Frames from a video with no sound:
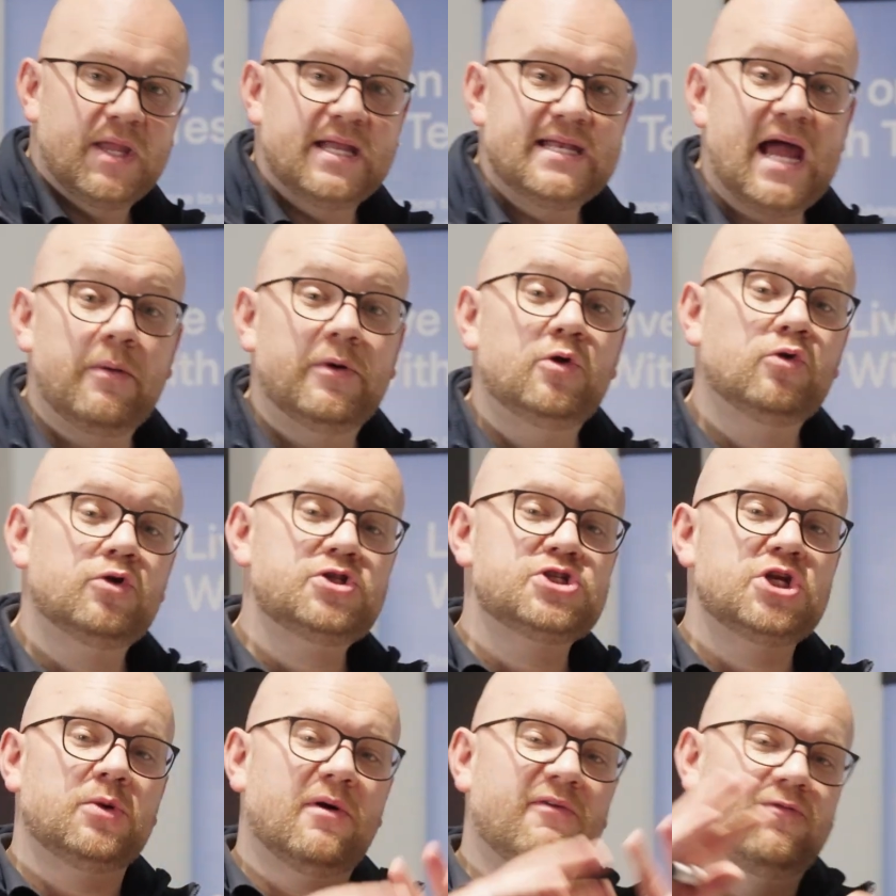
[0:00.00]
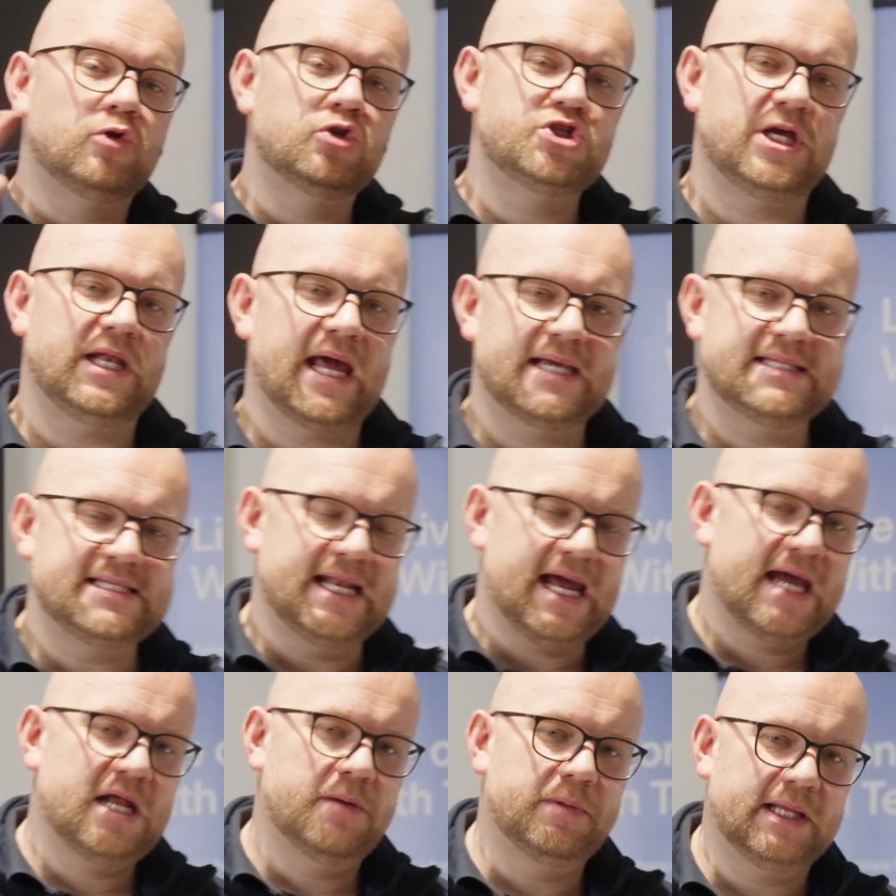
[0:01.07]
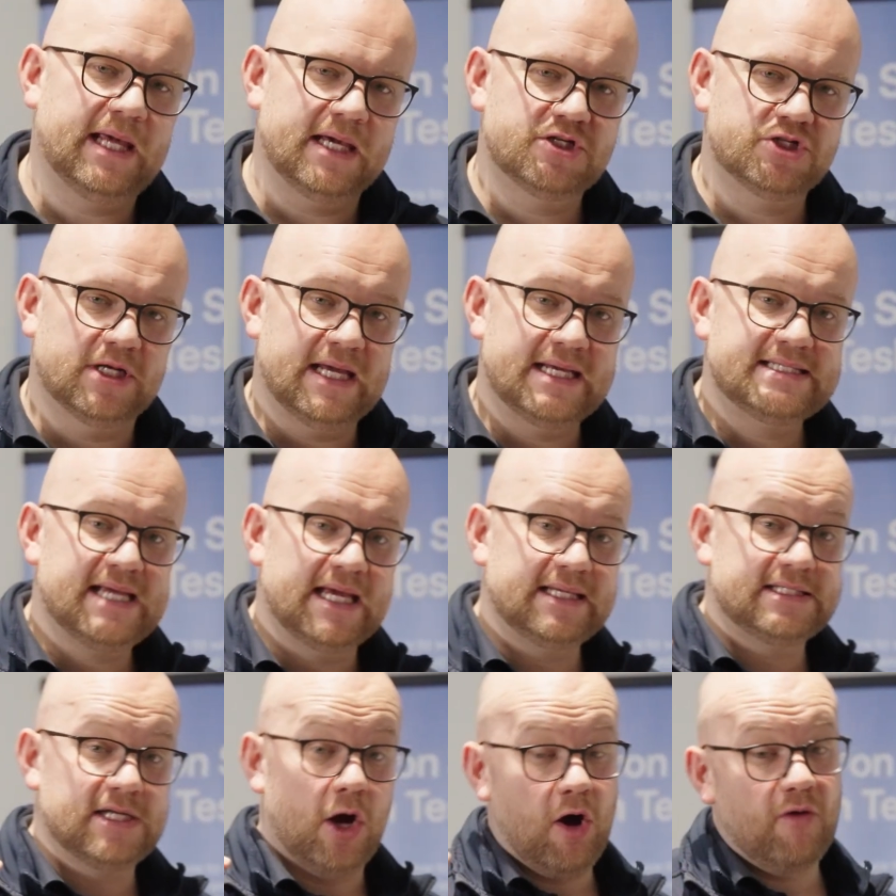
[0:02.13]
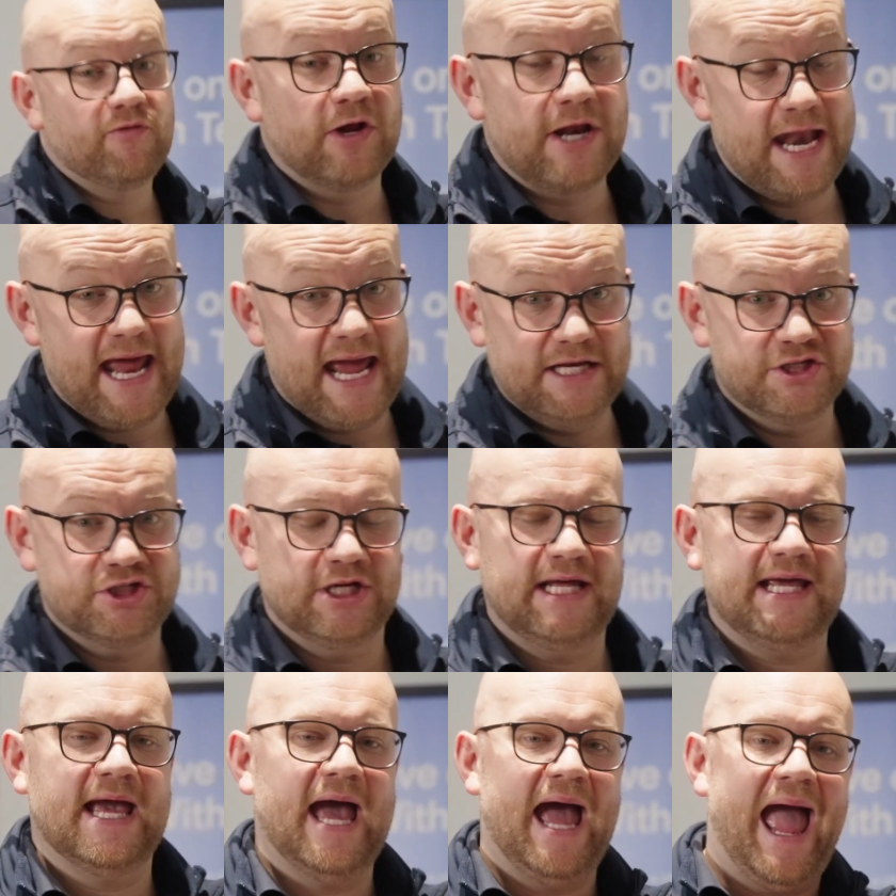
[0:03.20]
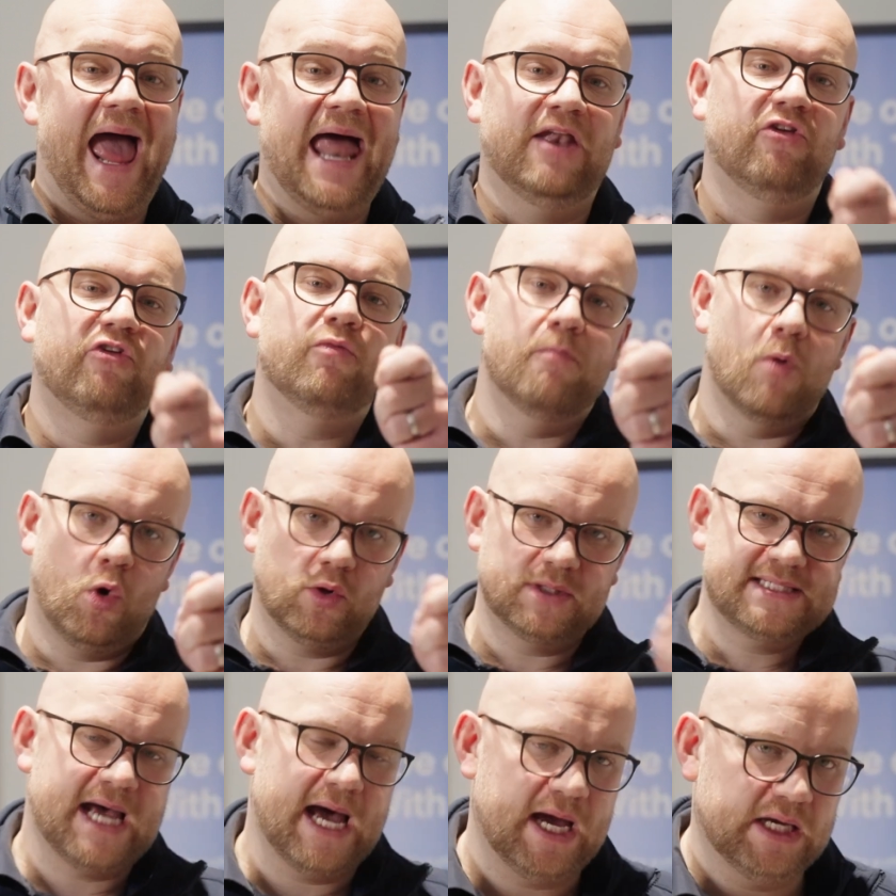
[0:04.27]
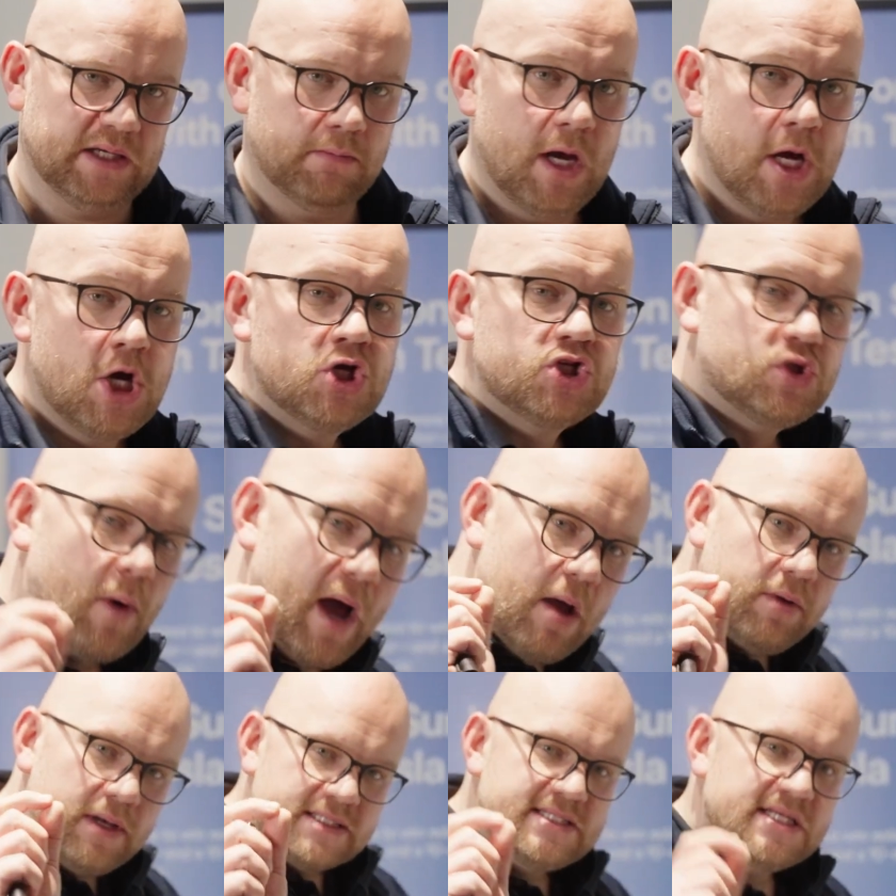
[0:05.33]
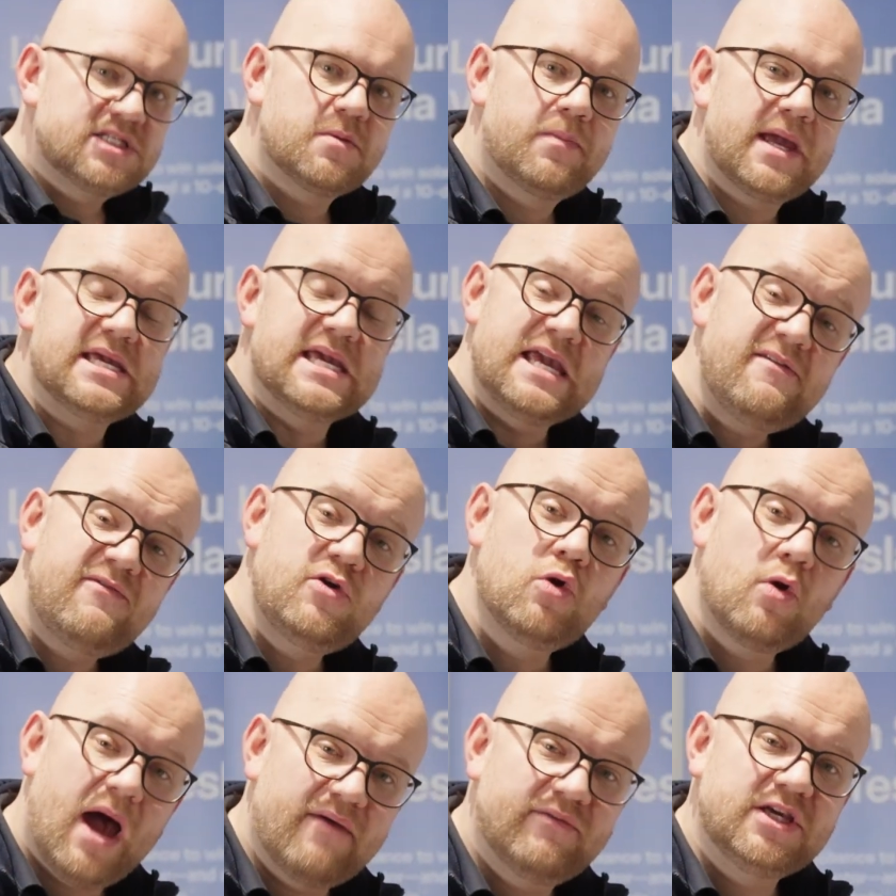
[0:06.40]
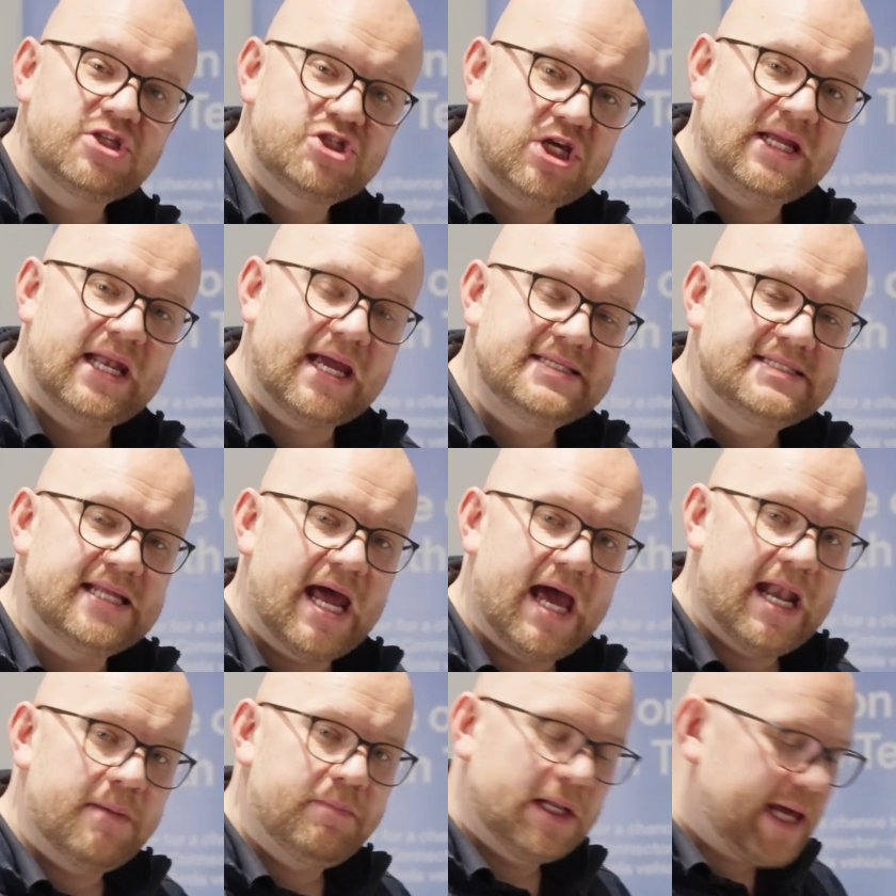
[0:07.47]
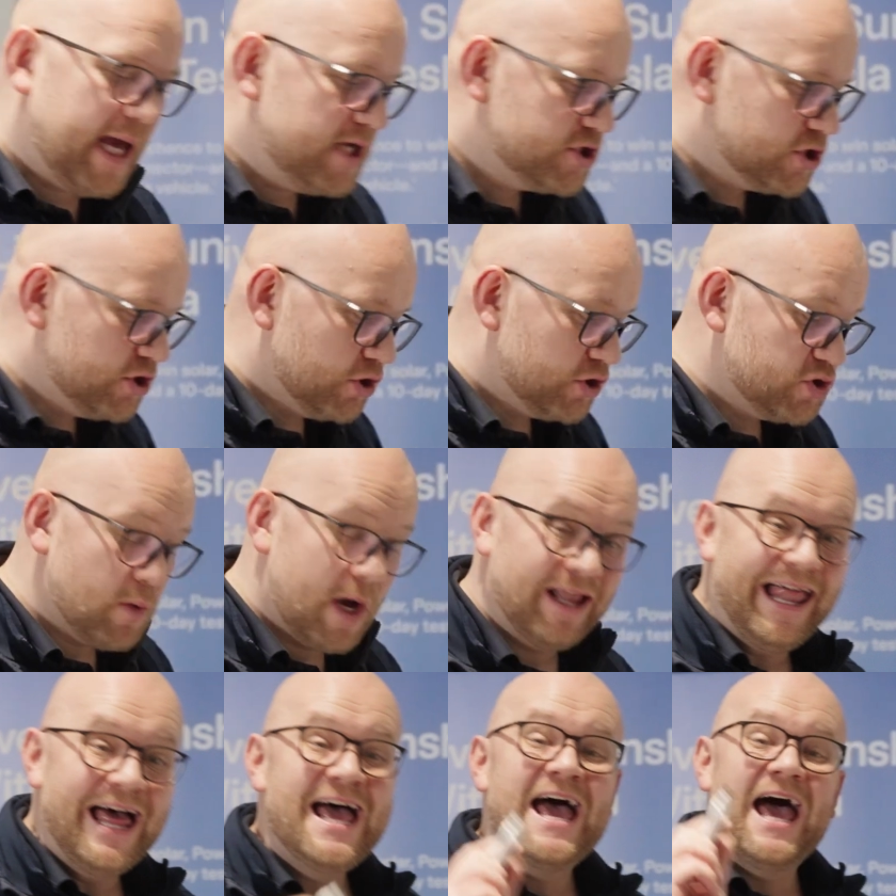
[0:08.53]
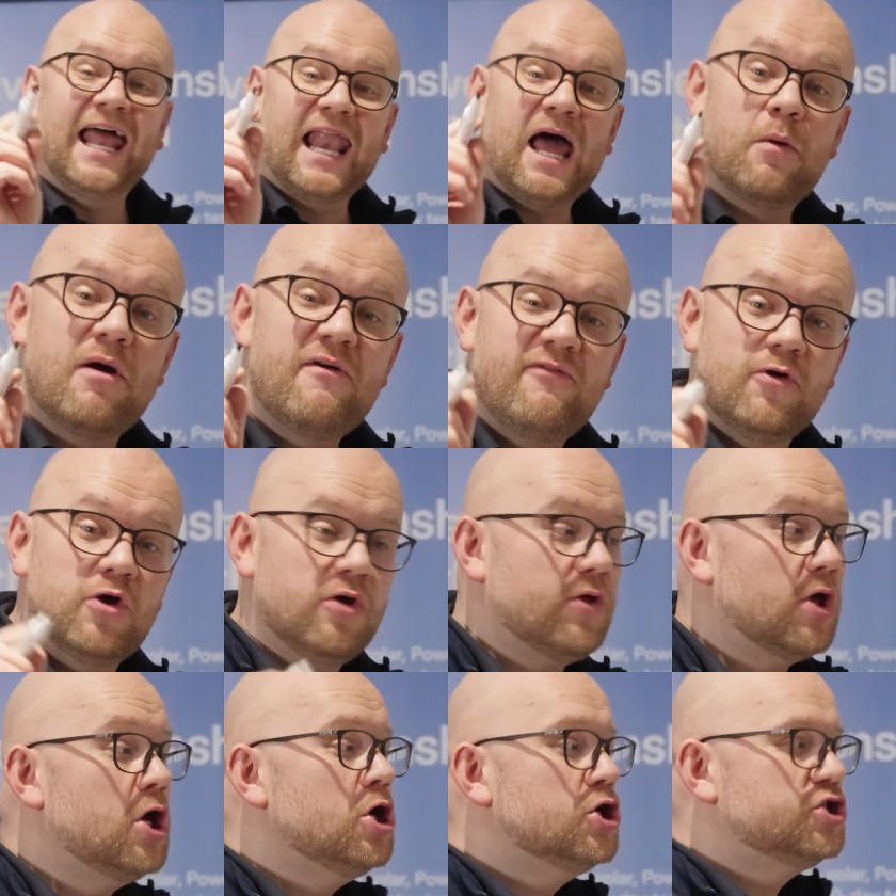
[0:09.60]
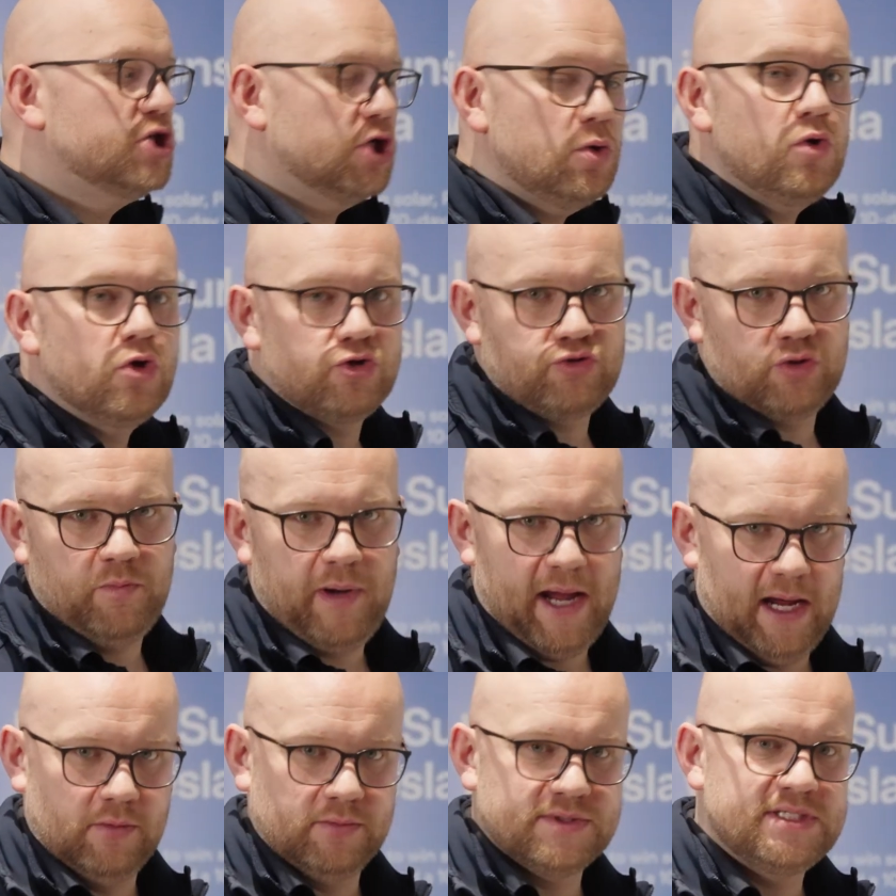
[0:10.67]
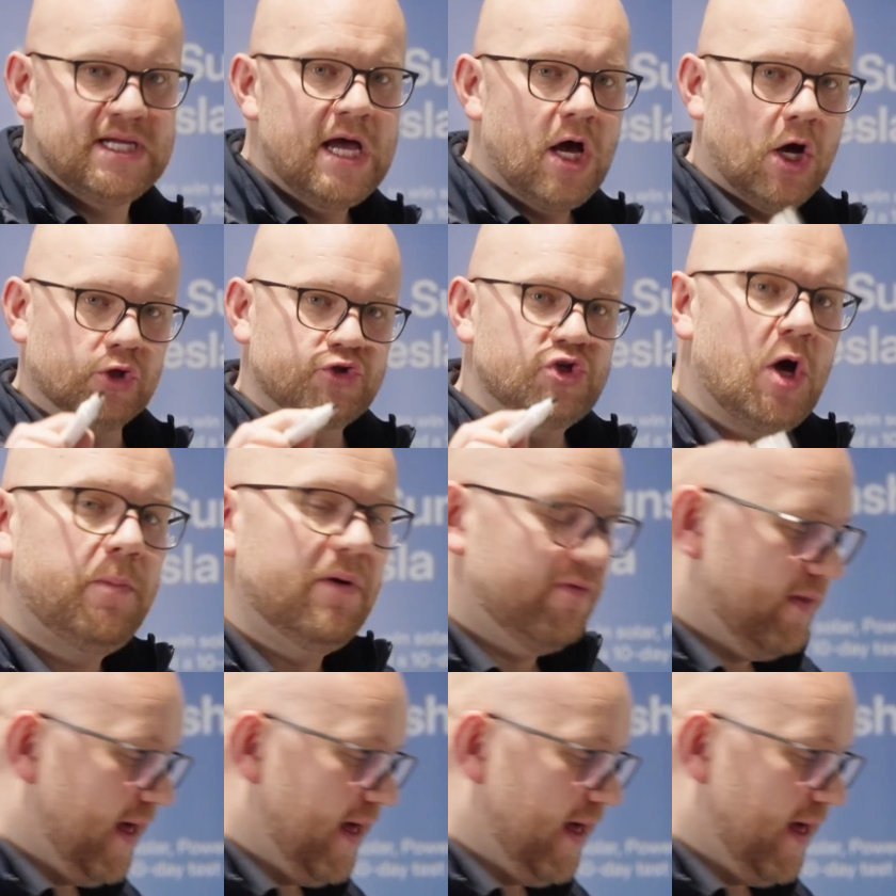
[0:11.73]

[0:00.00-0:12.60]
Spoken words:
Now, in order to do a full G99 application, it takes often an engineer and more time. So I would anticipate, if you're having a G99 application done as well, allow a further £200 on top of